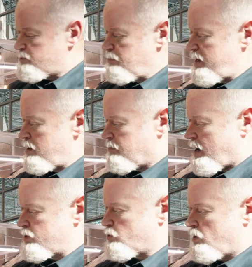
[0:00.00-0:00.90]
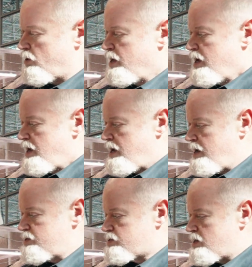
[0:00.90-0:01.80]
media module
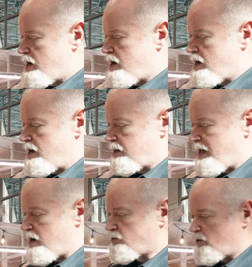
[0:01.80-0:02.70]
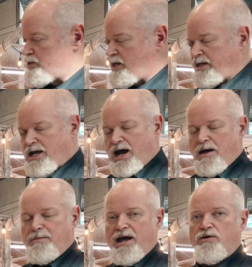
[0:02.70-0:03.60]
is allows for us to get the
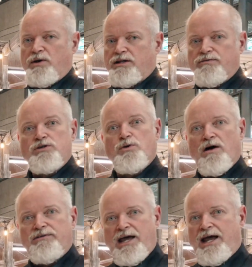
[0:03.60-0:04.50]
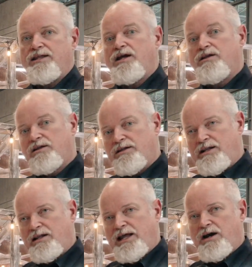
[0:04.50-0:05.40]
high bandwidth of the 12K, and
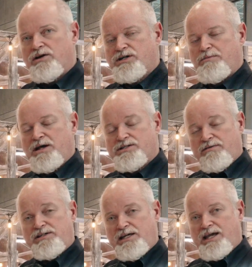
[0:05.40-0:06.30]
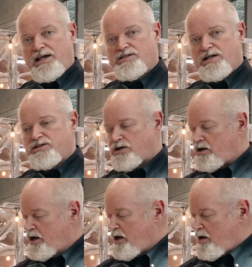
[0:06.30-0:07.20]
then later is going to be a 17K
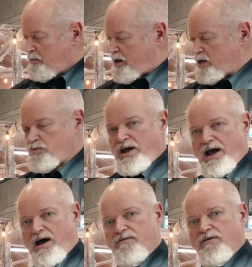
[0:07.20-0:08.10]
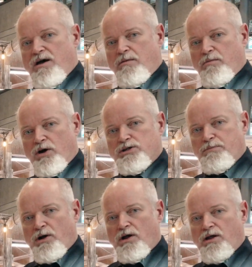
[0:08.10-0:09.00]
sensor, because we have
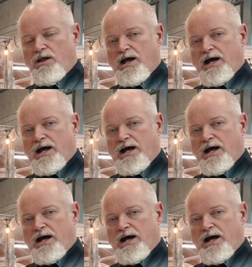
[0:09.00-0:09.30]
multiple